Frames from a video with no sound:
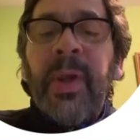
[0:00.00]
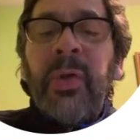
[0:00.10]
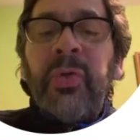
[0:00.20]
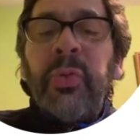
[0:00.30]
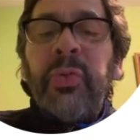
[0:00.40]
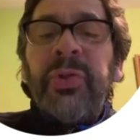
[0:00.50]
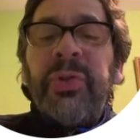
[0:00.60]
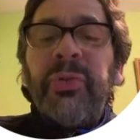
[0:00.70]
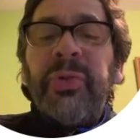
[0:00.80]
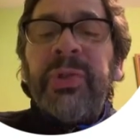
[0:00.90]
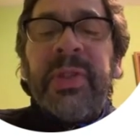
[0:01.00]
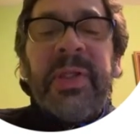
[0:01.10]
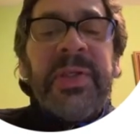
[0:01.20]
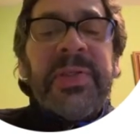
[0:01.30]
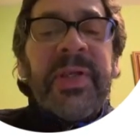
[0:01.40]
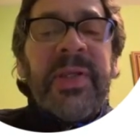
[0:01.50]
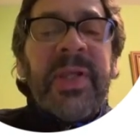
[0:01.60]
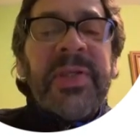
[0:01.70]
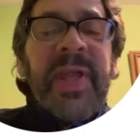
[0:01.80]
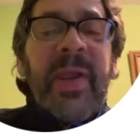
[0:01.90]
Substituting this in
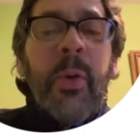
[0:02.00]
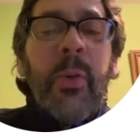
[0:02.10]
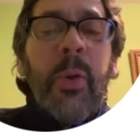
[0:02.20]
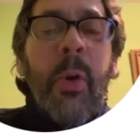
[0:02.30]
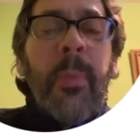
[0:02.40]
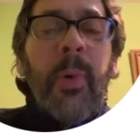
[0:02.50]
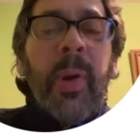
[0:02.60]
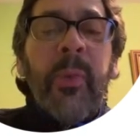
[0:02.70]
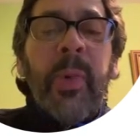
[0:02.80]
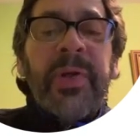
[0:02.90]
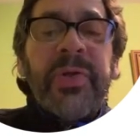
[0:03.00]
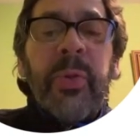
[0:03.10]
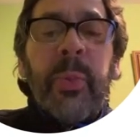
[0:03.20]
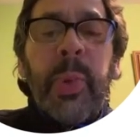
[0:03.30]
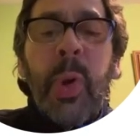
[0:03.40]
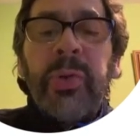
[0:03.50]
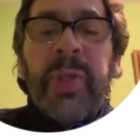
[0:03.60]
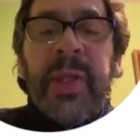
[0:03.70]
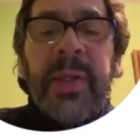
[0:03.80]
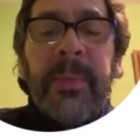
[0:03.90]
the second coupled equation, we
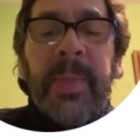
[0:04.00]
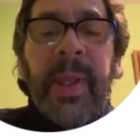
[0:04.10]
obtain